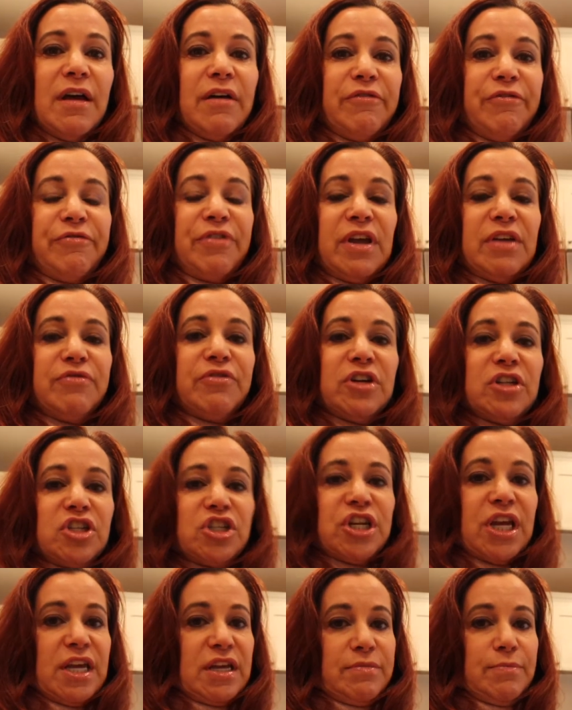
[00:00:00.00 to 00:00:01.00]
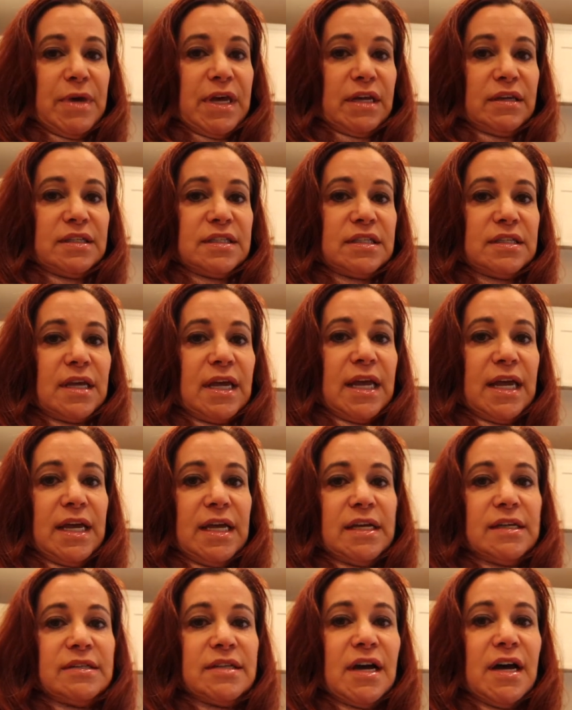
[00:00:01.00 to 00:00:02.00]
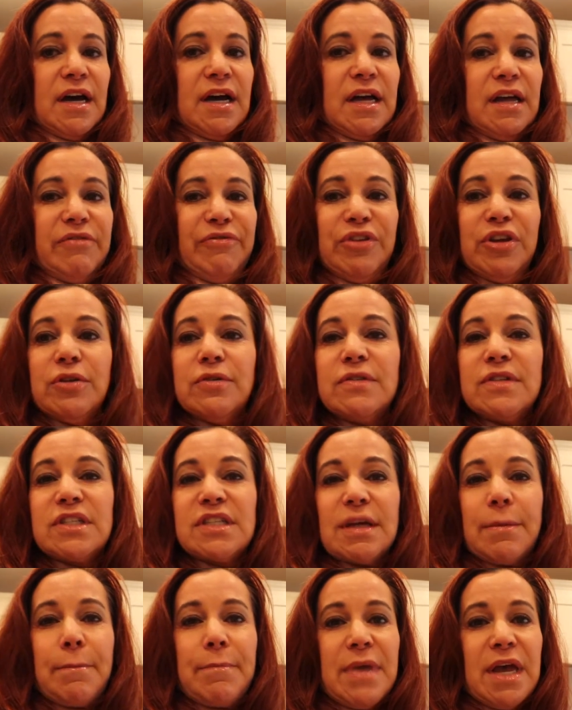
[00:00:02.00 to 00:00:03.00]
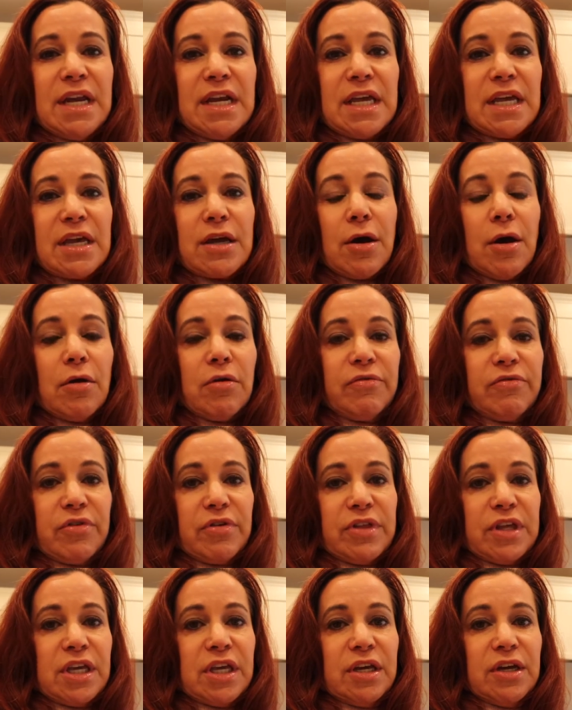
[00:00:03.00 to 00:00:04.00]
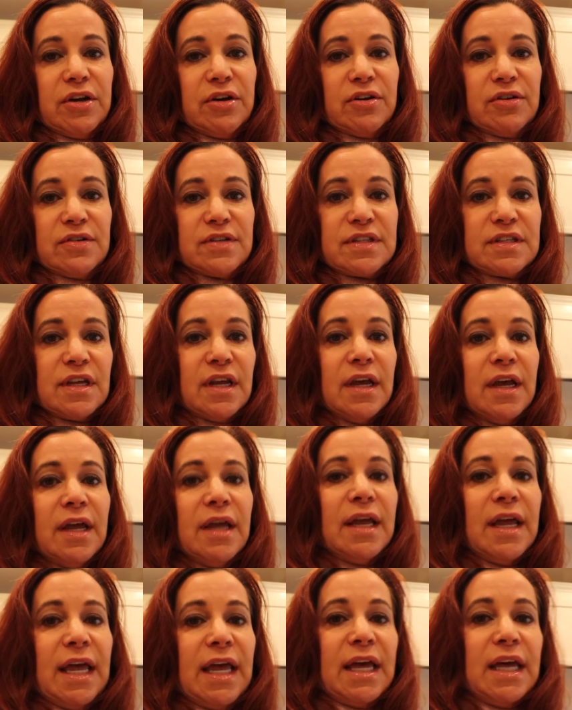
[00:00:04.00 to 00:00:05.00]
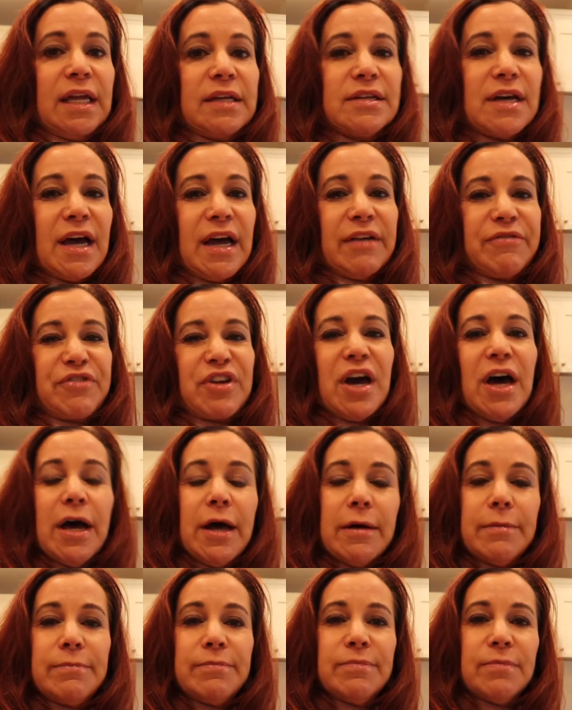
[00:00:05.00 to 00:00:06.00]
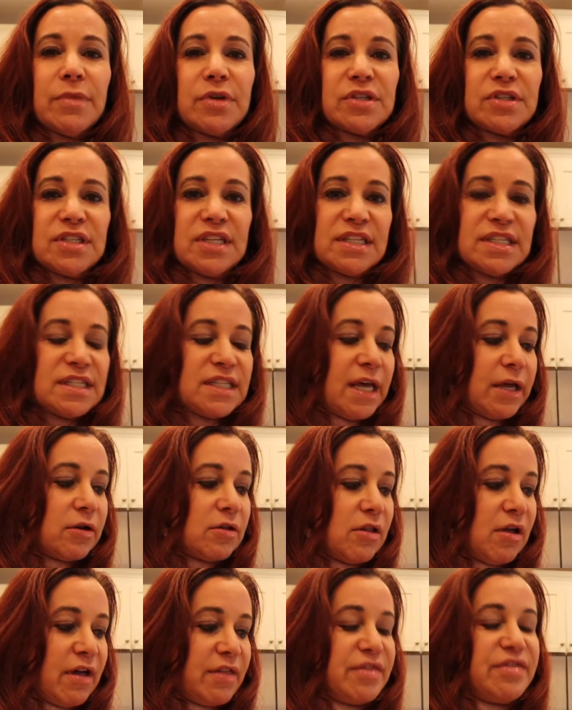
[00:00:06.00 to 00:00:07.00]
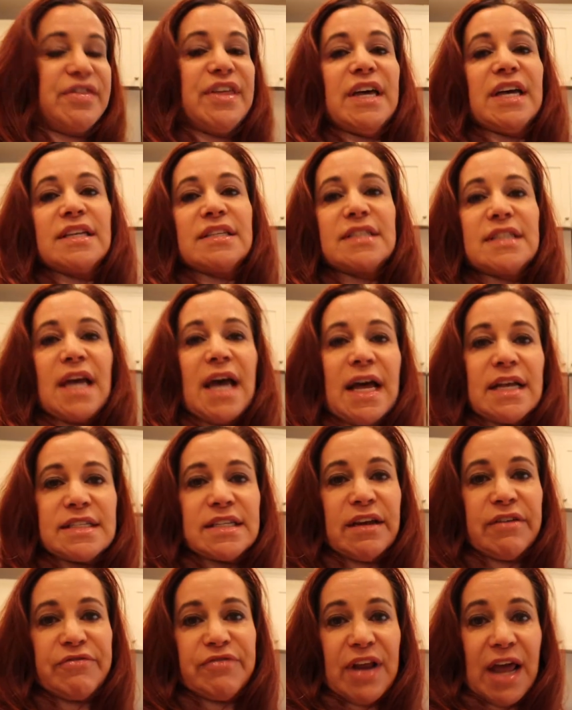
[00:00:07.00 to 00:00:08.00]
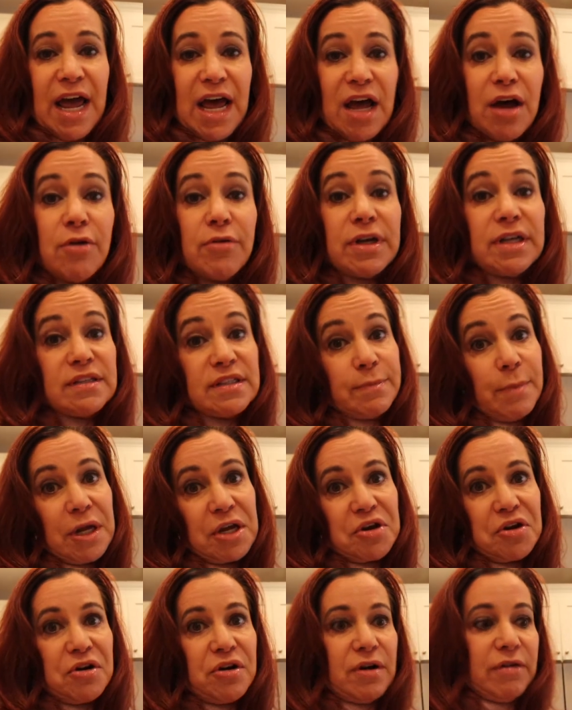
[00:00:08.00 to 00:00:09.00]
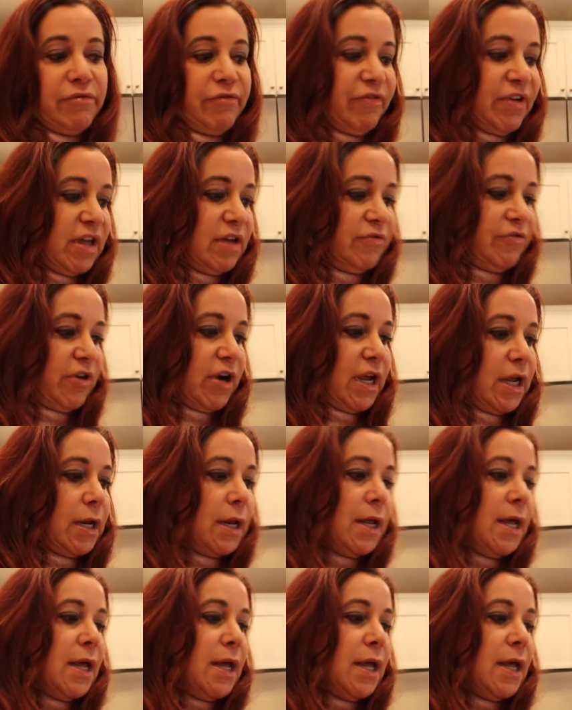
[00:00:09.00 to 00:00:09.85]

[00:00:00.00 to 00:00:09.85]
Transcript: favorite shake mix, and I've used many over the years. And I've come to settle on this as of now. It's my current favorite.